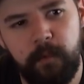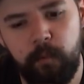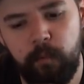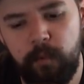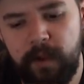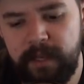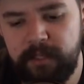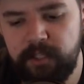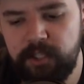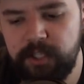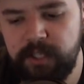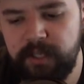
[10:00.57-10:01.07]

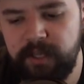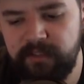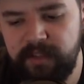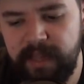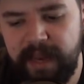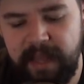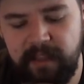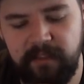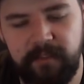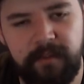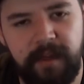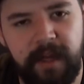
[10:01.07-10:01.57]
Which, because
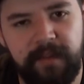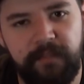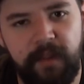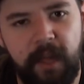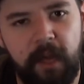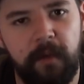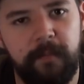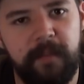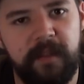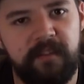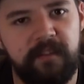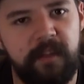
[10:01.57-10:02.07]
it has a lot of
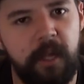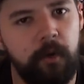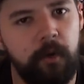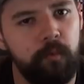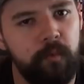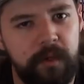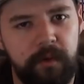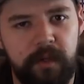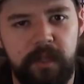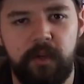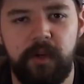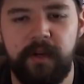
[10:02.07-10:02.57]
elements
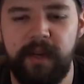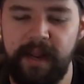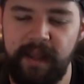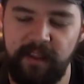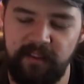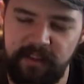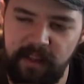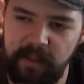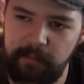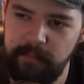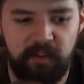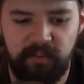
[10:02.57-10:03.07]
really good. It
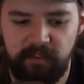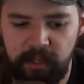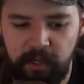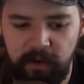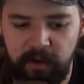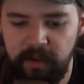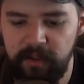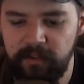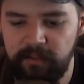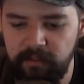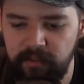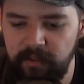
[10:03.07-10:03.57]
has that
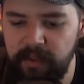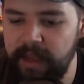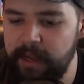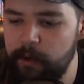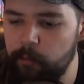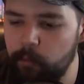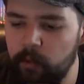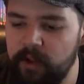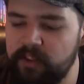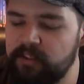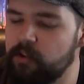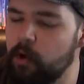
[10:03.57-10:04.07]
mysterious, like,
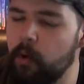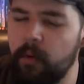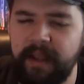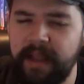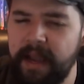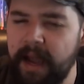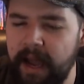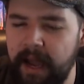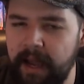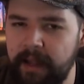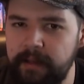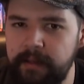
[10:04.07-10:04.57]
what's
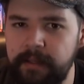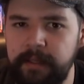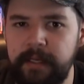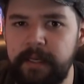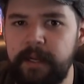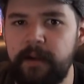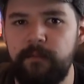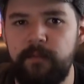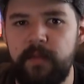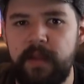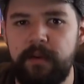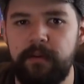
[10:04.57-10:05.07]
going on
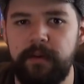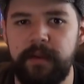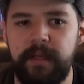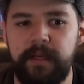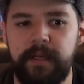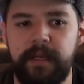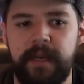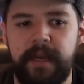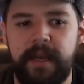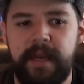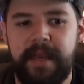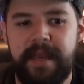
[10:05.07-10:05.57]

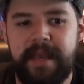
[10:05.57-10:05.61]
feeling.